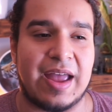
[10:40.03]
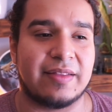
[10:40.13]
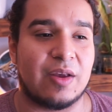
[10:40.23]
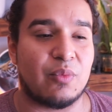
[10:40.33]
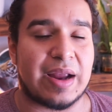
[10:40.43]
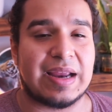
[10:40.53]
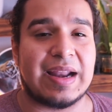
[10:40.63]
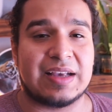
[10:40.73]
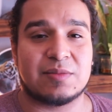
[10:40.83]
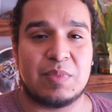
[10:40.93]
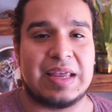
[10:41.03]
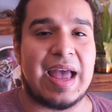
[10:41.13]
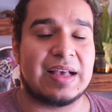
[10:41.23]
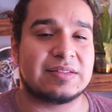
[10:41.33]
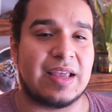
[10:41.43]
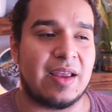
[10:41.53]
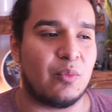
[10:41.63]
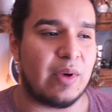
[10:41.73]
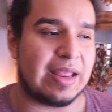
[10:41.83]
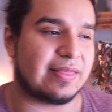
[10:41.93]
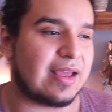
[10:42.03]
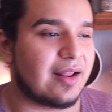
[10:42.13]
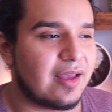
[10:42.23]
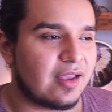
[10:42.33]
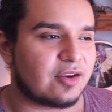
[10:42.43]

and they recognize me as a way that,